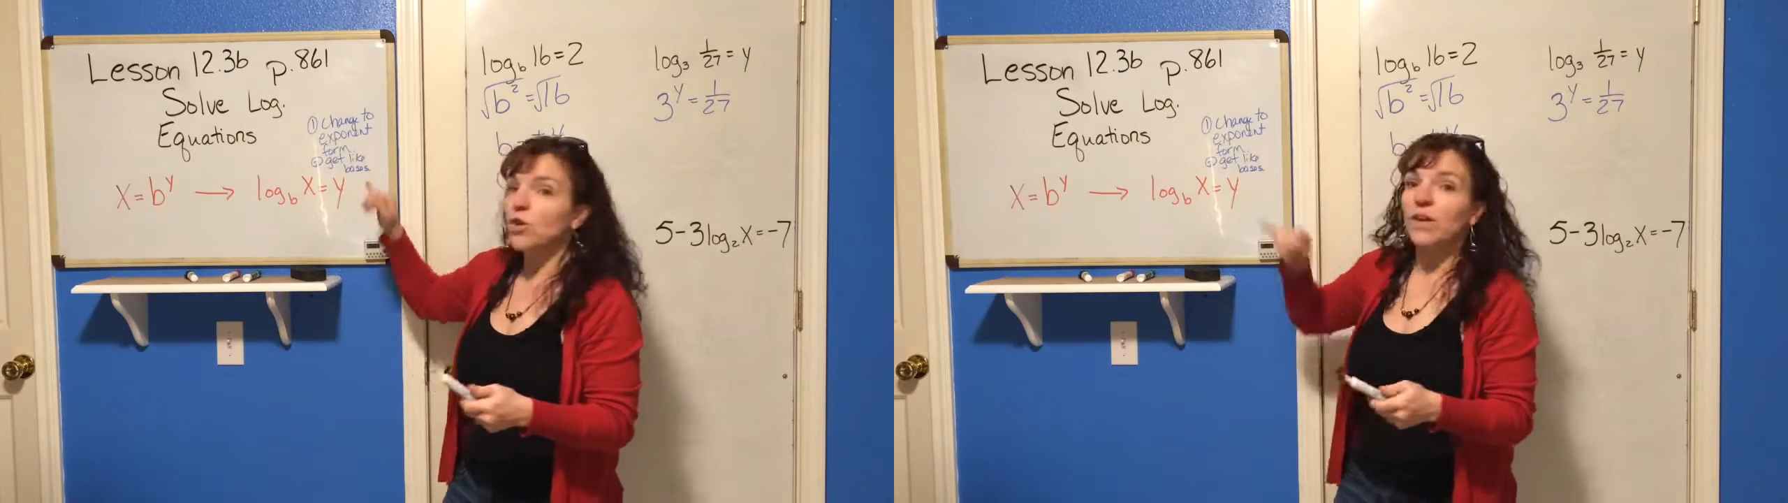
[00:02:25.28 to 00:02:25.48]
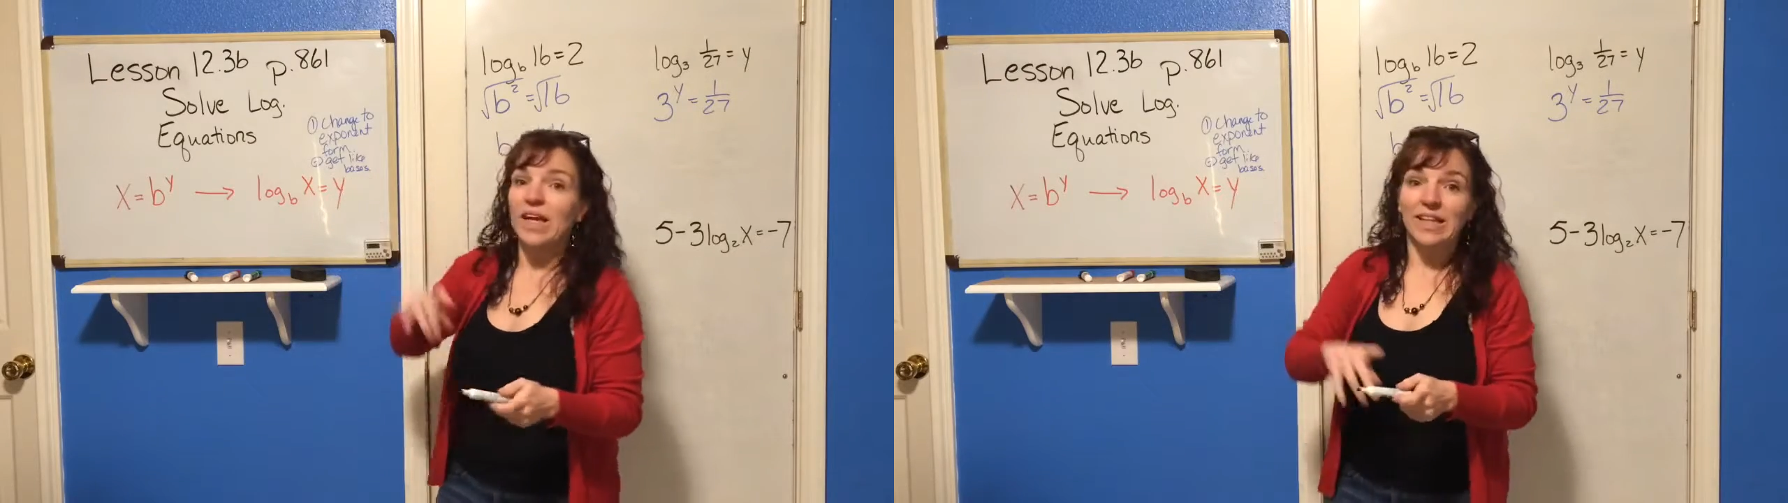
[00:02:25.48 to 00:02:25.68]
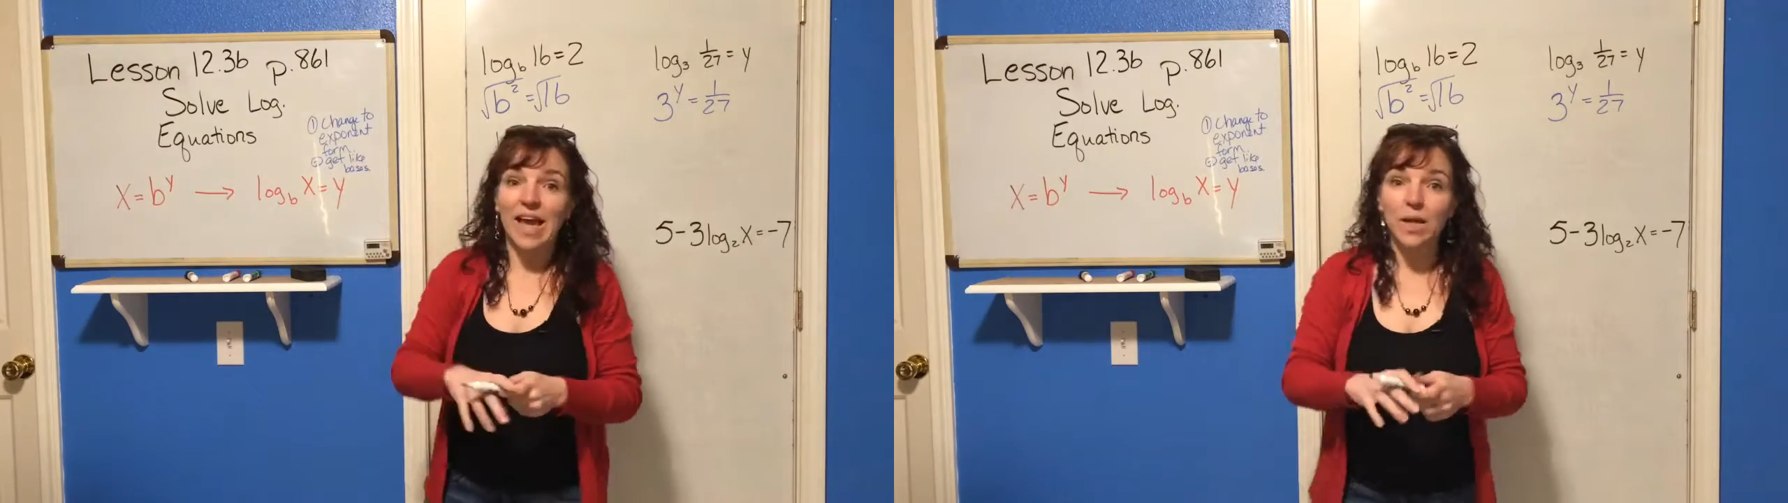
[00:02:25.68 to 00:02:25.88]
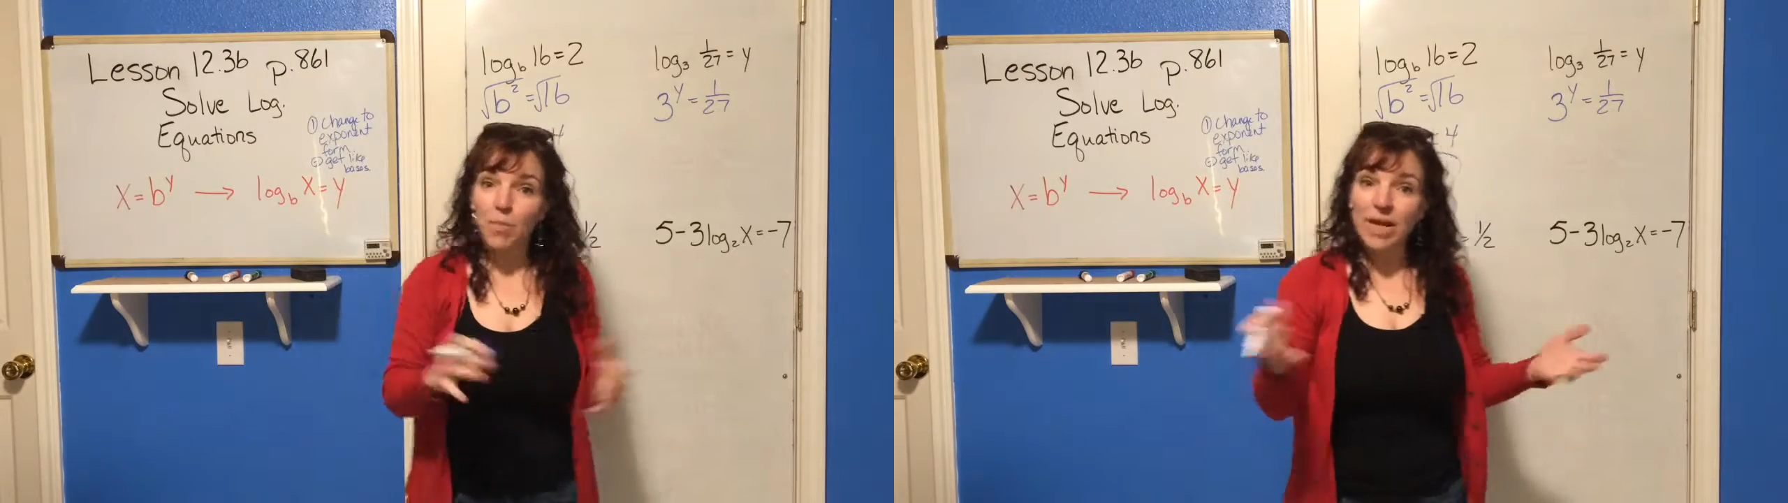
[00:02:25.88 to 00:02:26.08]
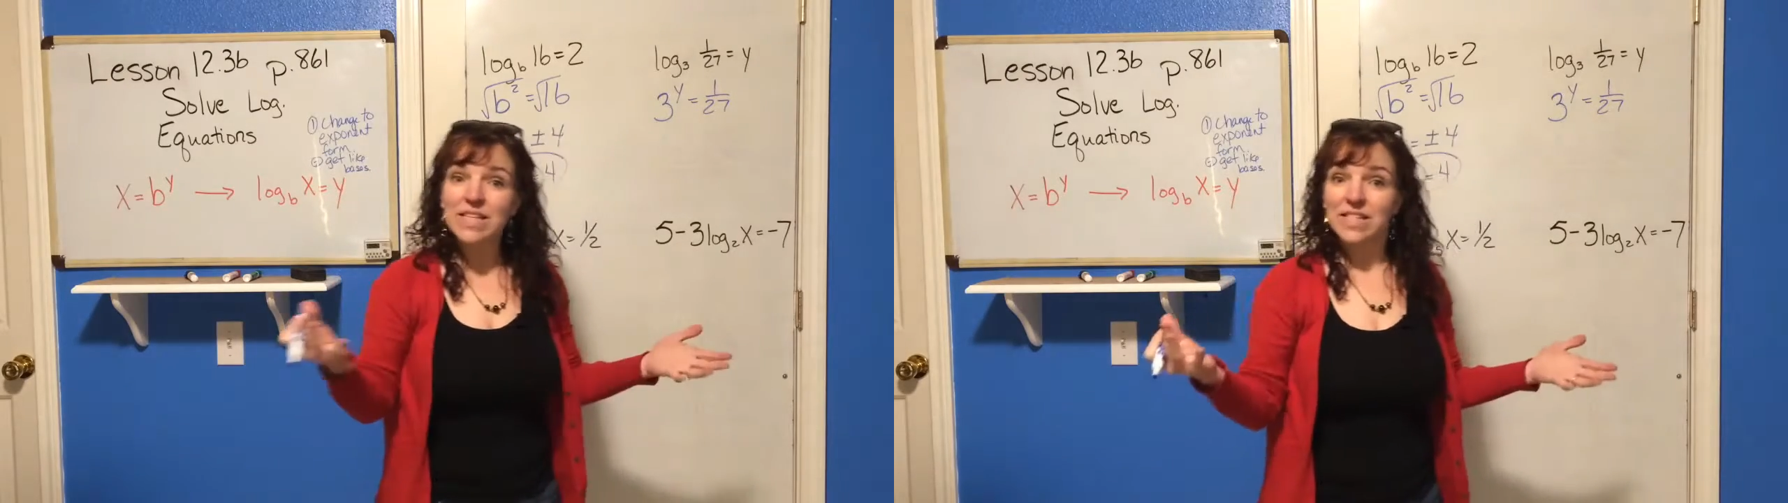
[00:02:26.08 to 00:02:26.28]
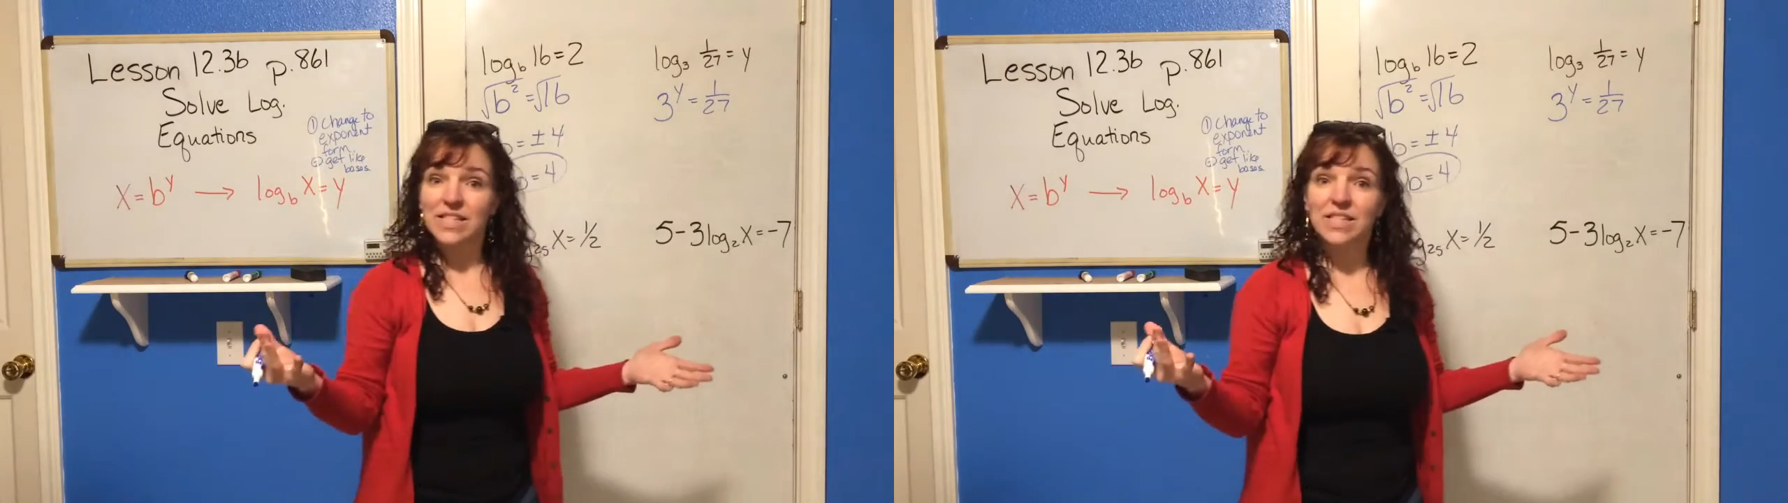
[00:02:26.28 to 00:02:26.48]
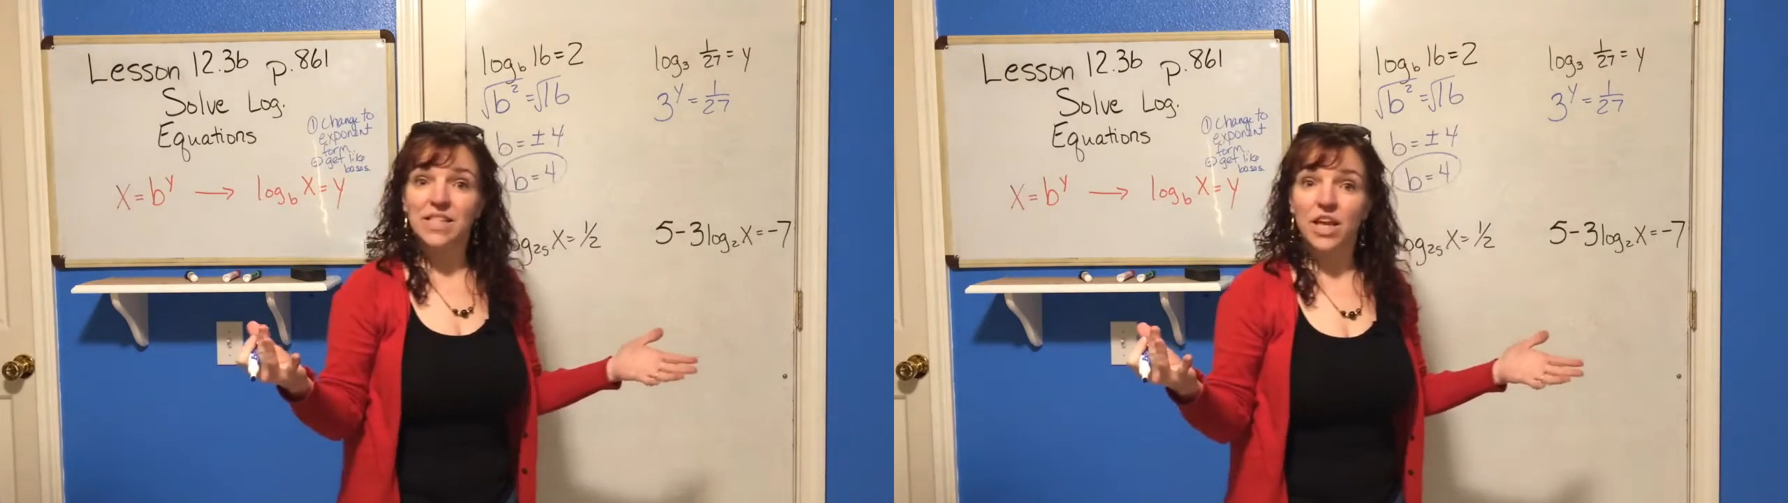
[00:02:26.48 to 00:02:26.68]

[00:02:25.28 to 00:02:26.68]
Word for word: you get like bases